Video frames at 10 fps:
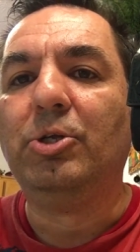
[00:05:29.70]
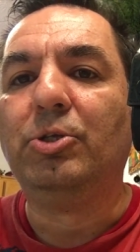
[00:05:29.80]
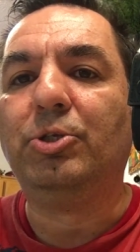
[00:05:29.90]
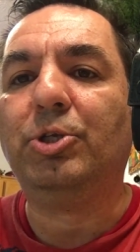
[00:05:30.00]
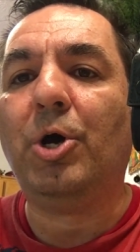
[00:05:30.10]

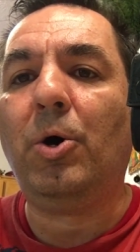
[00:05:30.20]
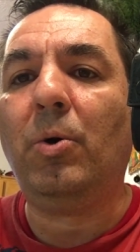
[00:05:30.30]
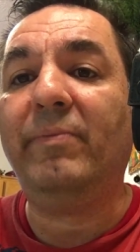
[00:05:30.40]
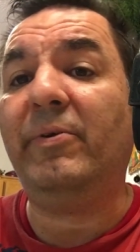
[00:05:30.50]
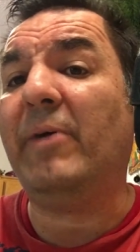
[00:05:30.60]

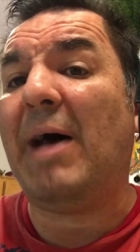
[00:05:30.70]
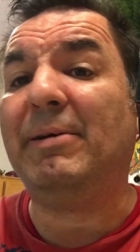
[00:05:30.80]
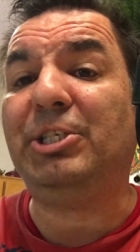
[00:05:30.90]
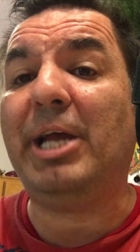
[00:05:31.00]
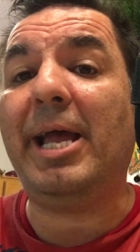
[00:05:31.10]
So if you have
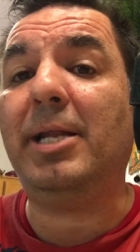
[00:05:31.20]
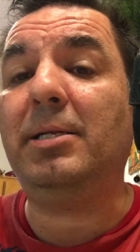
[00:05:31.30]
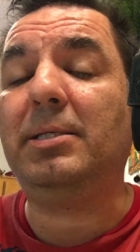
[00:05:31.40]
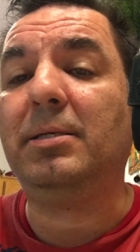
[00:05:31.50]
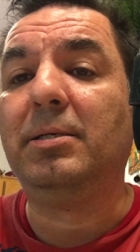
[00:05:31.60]
a
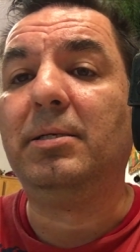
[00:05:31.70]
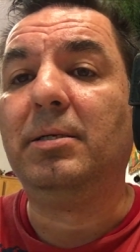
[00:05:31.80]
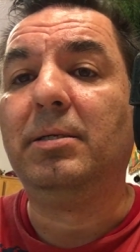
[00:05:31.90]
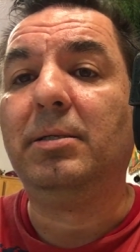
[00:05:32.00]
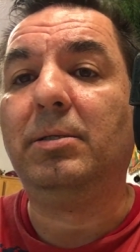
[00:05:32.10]
chance
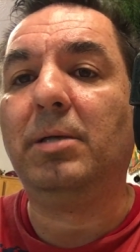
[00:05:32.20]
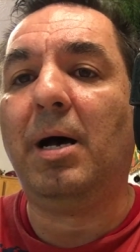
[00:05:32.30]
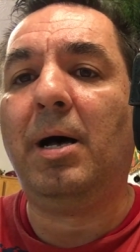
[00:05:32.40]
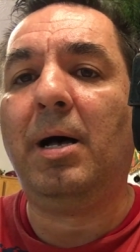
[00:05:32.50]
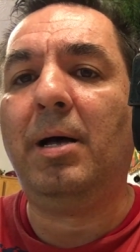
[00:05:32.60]

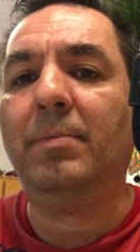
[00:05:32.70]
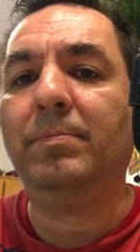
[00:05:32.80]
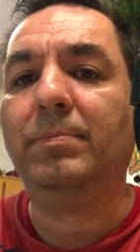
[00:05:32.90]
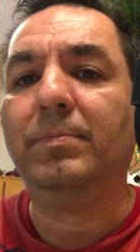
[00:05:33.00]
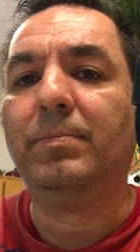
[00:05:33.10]

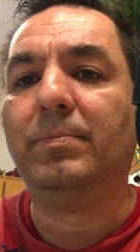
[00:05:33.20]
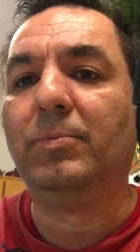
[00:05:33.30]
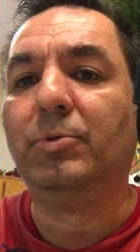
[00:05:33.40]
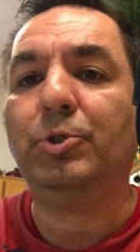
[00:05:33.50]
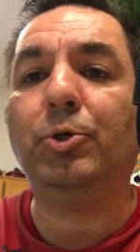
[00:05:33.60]
um,
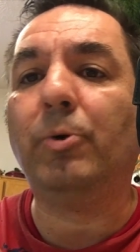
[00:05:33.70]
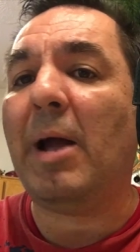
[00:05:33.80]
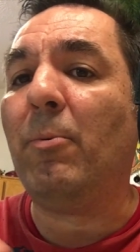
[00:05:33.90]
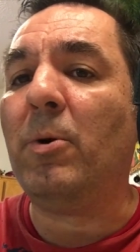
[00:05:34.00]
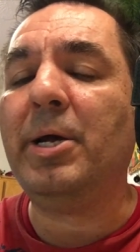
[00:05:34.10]
to
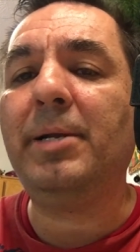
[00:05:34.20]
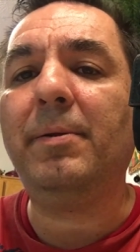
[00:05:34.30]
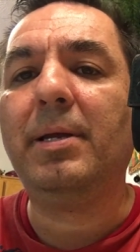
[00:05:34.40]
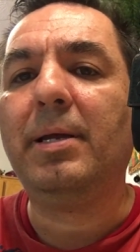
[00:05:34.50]
grab one,